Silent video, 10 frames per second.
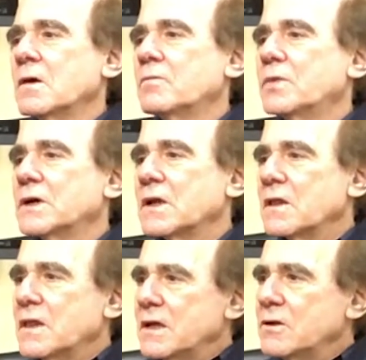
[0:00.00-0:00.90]

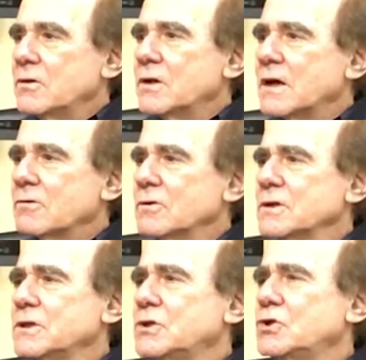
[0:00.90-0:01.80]
but then you're not
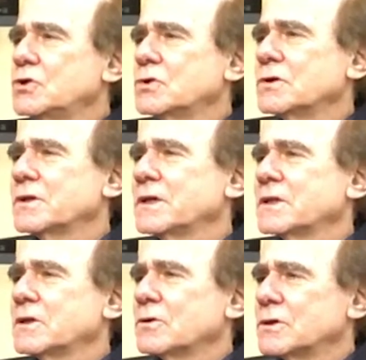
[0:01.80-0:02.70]
really sure
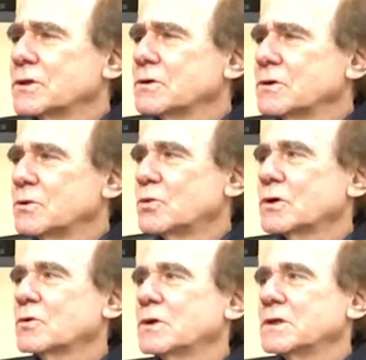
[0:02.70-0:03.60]
that they're also going to
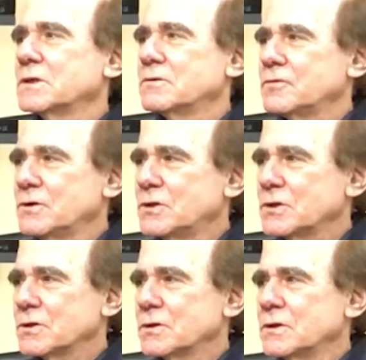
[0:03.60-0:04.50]
work well in the
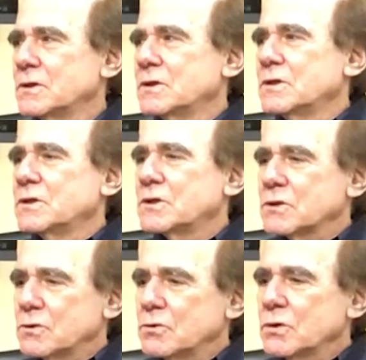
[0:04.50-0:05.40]
future. So
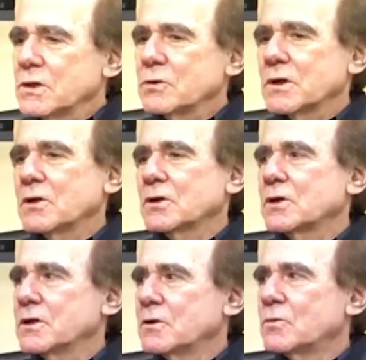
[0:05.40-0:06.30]
you really want to look a
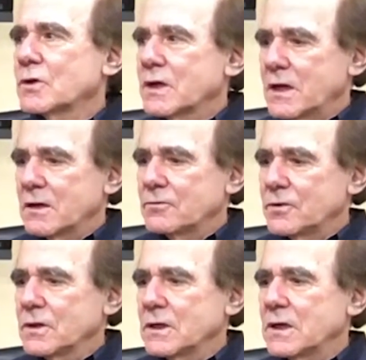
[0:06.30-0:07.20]
little more
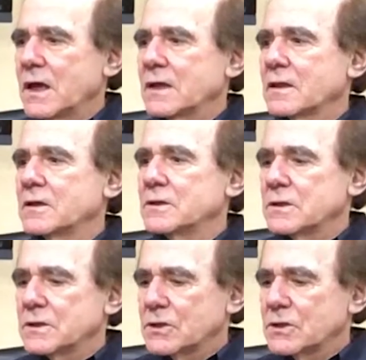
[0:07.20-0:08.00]
carefully at the